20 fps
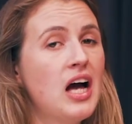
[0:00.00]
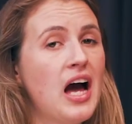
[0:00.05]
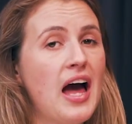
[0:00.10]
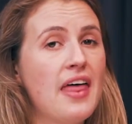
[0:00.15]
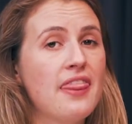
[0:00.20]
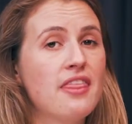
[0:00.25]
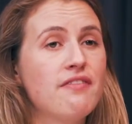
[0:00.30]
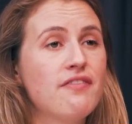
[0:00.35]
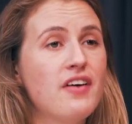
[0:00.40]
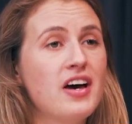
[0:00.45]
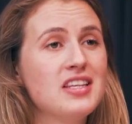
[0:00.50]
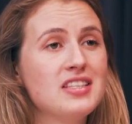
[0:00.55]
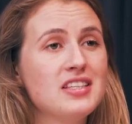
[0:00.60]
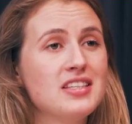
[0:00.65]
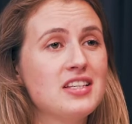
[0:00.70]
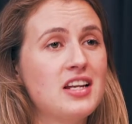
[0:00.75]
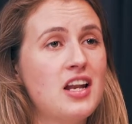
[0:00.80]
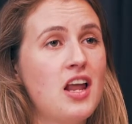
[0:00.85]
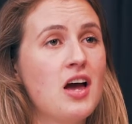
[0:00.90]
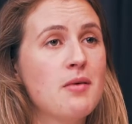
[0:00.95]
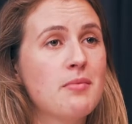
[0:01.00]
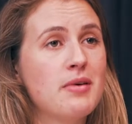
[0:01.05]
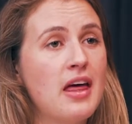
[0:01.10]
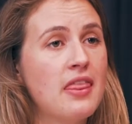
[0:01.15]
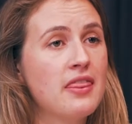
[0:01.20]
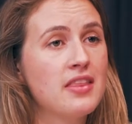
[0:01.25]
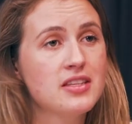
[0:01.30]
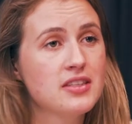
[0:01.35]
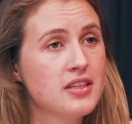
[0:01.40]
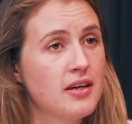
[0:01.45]
And the first is alignment.
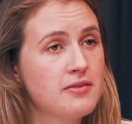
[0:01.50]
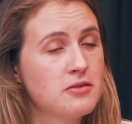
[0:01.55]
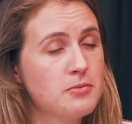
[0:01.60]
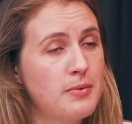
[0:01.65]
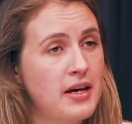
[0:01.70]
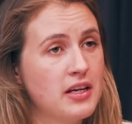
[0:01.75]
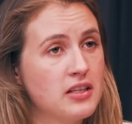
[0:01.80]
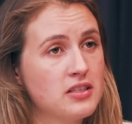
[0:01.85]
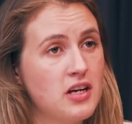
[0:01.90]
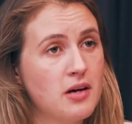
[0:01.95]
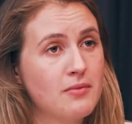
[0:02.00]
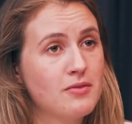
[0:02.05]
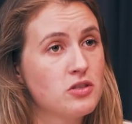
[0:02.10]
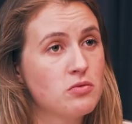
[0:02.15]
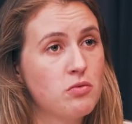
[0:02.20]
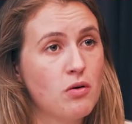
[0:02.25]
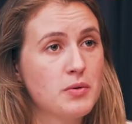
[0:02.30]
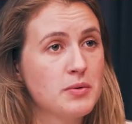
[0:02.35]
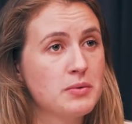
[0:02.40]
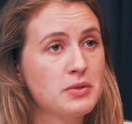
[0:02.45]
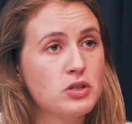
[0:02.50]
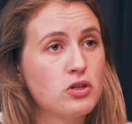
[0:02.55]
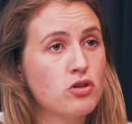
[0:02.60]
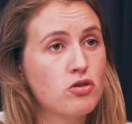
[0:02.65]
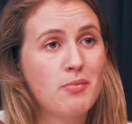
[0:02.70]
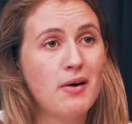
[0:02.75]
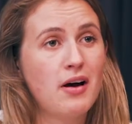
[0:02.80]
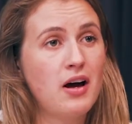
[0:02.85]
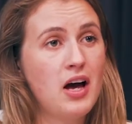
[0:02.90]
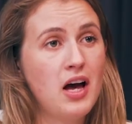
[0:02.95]
And this comes back, Simon, to what we were
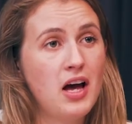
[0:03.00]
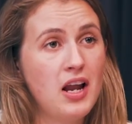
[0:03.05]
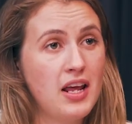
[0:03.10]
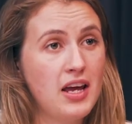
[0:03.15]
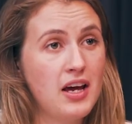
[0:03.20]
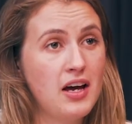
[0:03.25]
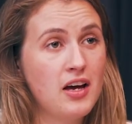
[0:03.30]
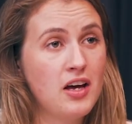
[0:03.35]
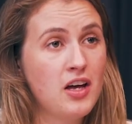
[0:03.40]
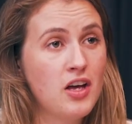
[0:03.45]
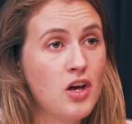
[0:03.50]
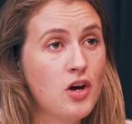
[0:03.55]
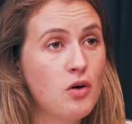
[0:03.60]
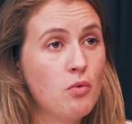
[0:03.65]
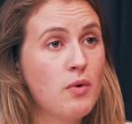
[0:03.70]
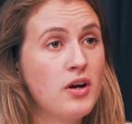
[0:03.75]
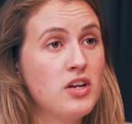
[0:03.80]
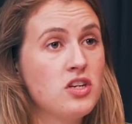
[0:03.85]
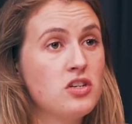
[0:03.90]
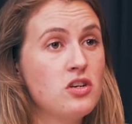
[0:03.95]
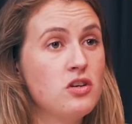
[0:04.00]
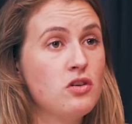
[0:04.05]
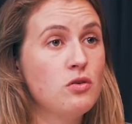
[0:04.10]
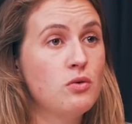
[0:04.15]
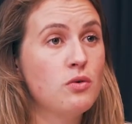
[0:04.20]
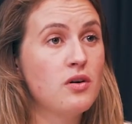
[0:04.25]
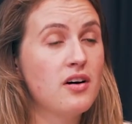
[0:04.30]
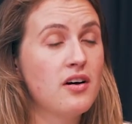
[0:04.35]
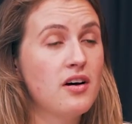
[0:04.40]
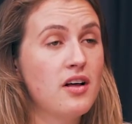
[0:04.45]
talking about earlier. When
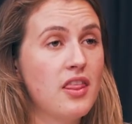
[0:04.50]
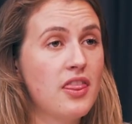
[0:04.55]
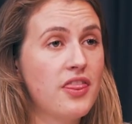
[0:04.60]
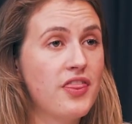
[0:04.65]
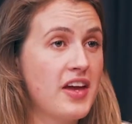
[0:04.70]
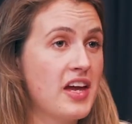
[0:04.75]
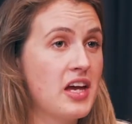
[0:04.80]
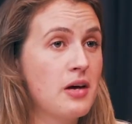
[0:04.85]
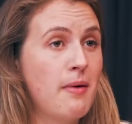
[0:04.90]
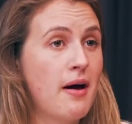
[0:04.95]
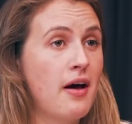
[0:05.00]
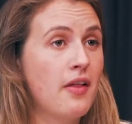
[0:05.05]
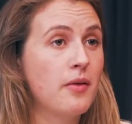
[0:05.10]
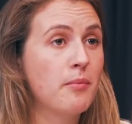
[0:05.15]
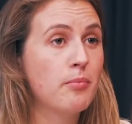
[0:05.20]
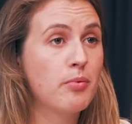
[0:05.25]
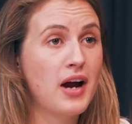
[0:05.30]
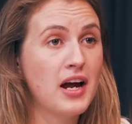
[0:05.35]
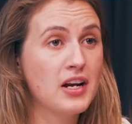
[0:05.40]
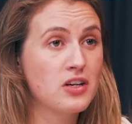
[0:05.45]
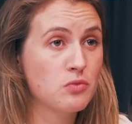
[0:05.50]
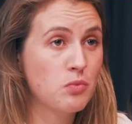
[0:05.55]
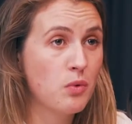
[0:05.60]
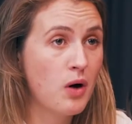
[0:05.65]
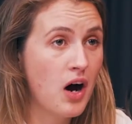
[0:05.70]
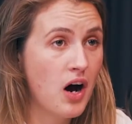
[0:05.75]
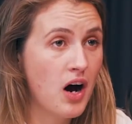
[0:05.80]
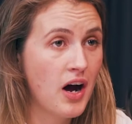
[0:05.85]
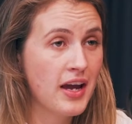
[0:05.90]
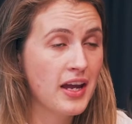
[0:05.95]
you think about the brand
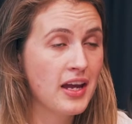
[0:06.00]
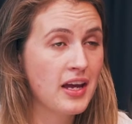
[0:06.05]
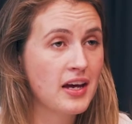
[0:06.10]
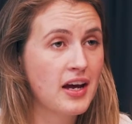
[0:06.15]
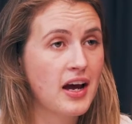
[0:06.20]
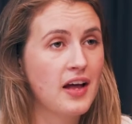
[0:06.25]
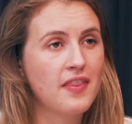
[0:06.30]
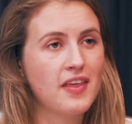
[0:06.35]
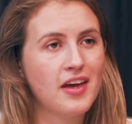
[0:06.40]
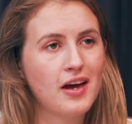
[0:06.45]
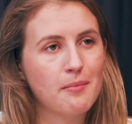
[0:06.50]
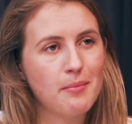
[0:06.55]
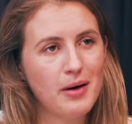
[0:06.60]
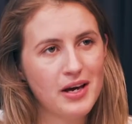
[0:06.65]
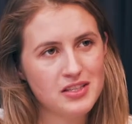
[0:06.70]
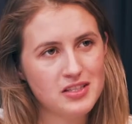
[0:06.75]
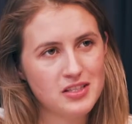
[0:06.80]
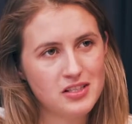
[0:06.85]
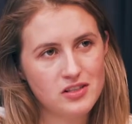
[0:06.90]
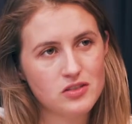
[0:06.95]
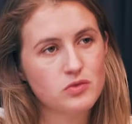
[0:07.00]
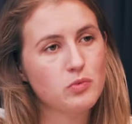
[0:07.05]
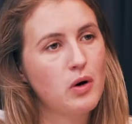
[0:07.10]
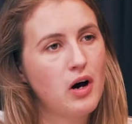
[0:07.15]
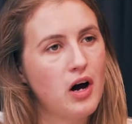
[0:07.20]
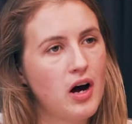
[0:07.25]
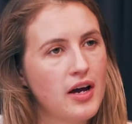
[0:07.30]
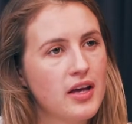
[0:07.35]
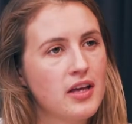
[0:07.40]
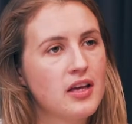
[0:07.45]
why and the ambassador's
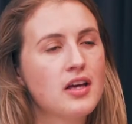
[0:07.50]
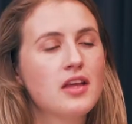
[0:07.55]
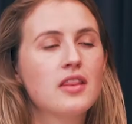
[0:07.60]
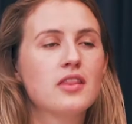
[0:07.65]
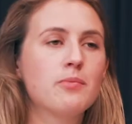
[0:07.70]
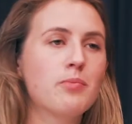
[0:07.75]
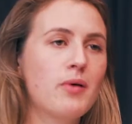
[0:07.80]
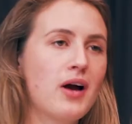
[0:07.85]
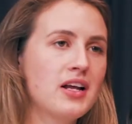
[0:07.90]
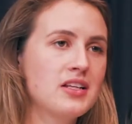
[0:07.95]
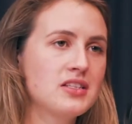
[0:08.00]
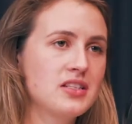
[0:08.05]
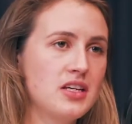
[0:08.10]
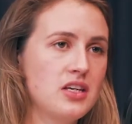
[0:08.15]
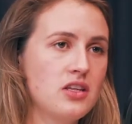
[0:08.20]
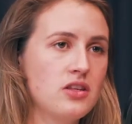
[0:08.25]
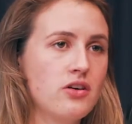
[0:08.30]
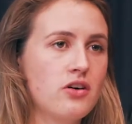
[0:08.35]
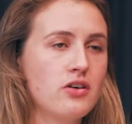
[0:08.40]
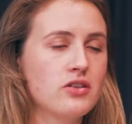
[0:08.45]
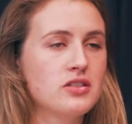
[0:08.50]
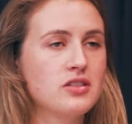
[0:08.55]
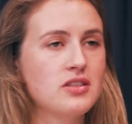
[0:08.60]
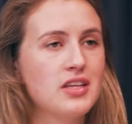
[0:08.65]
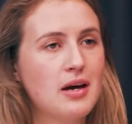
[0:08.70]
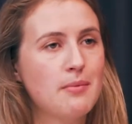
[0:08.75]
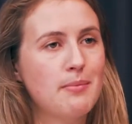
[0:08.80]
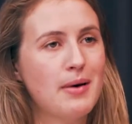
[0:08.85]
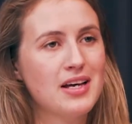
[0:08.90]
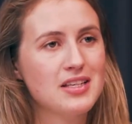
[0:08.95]
why, the brand's ethos,
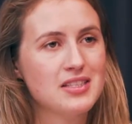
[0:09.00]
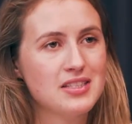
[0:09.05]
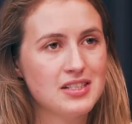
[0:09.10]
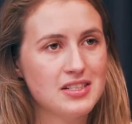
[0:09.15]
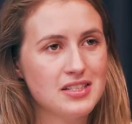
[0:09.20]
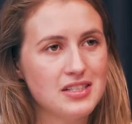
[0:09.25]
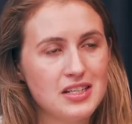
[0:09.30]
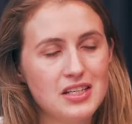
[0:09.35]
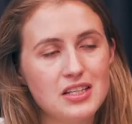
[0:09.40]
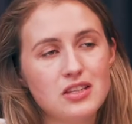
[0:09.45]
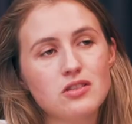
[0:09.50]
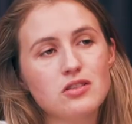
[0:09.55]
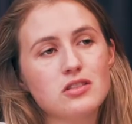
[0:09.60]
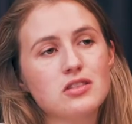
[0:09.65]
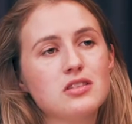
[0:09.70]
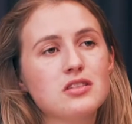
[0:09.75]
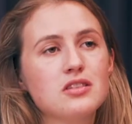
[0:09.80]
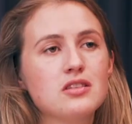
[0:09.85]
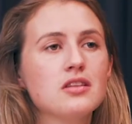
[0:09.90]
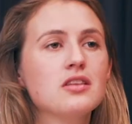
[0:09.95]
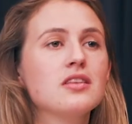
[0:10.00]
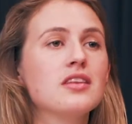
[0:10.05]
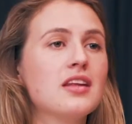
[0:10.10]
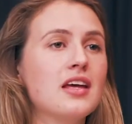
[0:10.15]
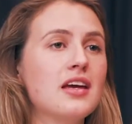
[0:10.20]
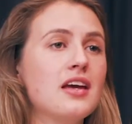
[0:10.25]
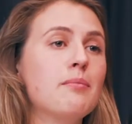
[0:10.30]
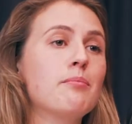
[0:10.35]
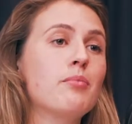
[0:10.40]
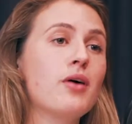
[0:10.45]
the ambassador's ethos,
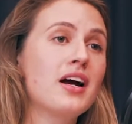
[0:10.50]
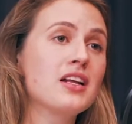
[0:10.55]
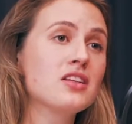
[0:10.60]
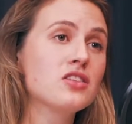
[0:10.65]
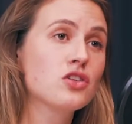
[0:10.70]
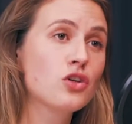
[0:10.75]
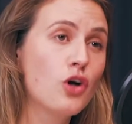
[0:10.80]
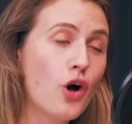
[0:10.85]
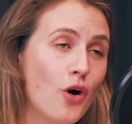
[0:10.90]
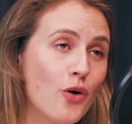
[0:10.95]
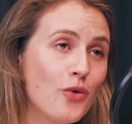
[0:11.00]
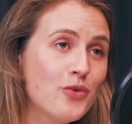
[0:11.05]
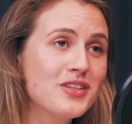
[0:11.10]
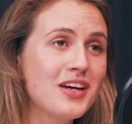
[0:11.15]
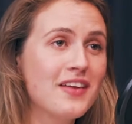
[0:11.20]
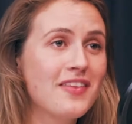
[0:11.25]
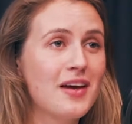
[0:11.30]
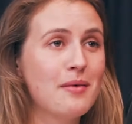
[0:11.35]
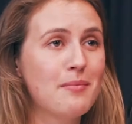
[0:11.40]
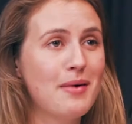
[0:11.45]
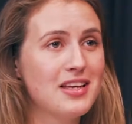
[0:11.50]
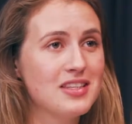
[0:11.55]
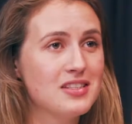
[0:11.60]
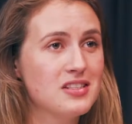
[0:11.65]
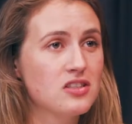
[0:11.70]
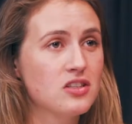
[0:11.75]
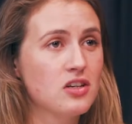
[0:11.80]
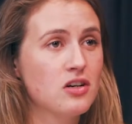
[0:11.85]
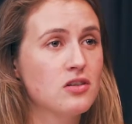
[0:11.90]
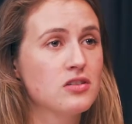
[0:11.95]
the brand's goals and the
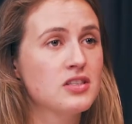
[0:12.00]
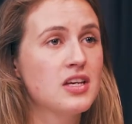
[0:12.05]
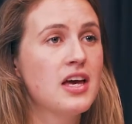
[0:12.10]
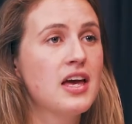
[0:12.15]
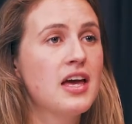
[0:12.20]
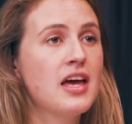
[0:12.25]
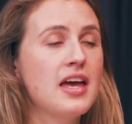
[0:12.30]
ambassador's goals.